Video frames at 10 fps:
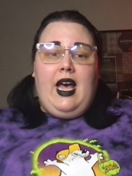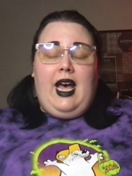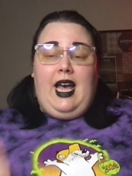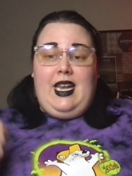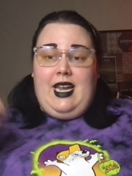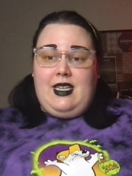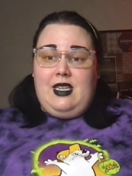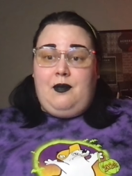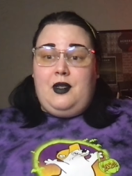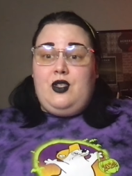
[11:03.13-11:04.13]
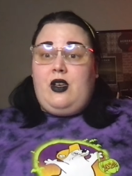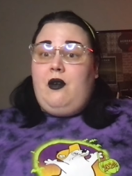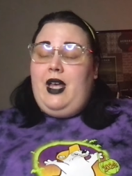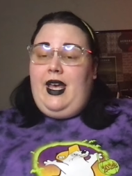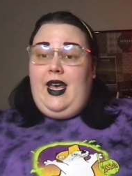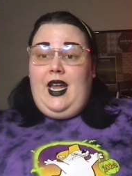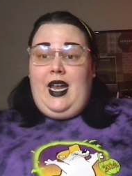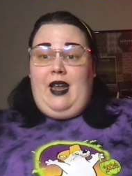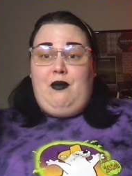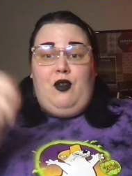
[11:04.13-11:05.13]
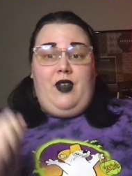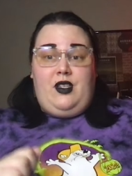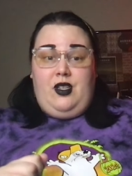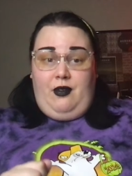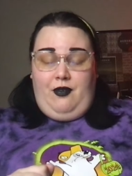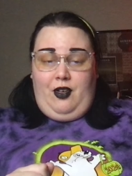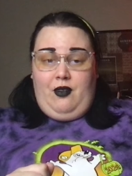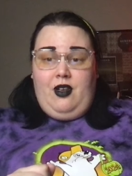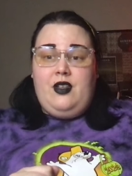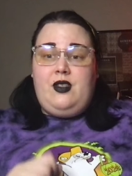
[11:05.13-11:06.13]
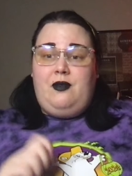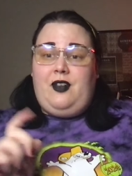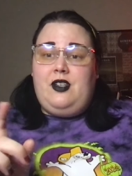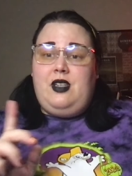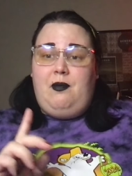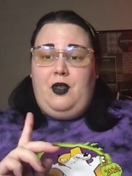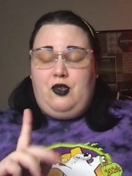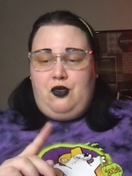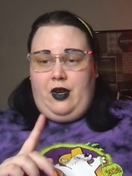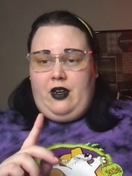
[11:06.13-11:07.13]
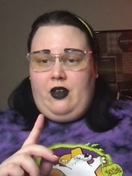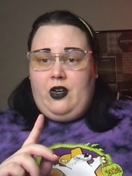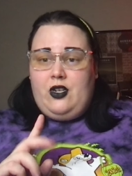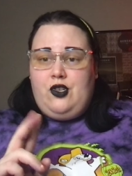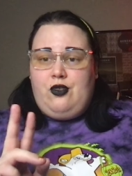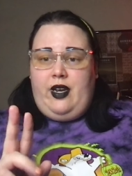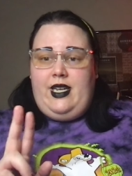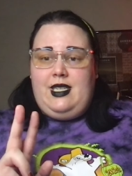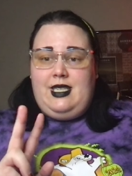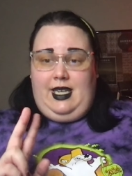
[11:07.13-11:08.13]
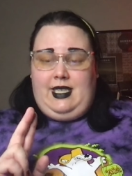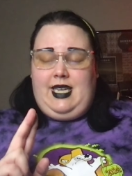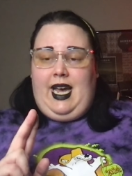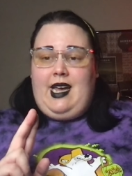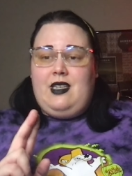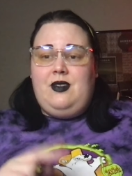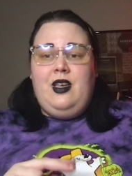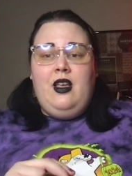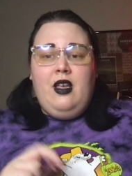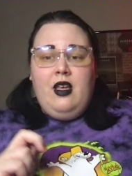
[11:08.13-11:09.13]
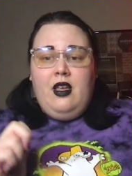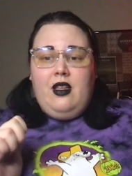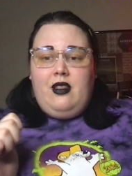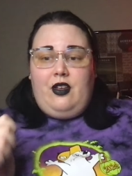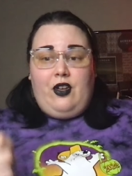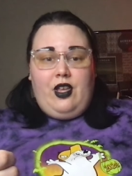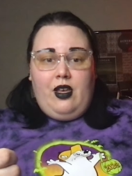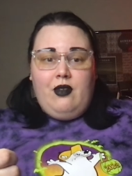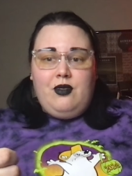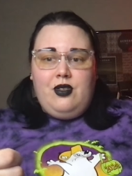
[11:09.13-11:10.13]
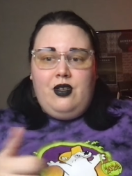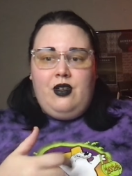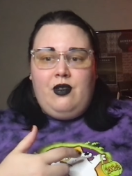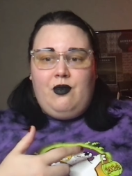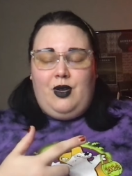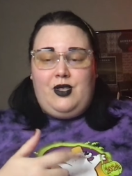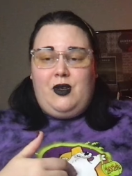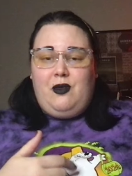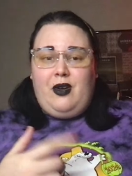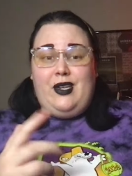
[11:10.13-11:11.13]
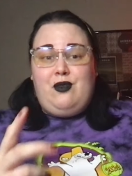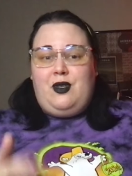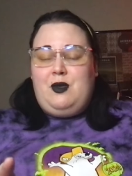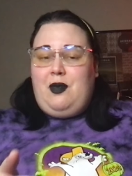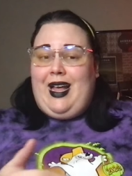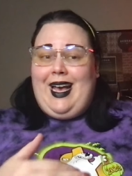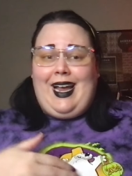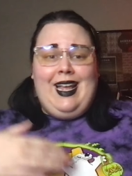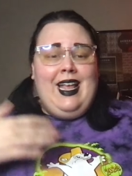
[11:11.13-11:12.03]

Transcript: Next up, let's go ahead and move into the food. So first up, the Trick or Treat Tic Tacs. They're cute. One's orange, one's black.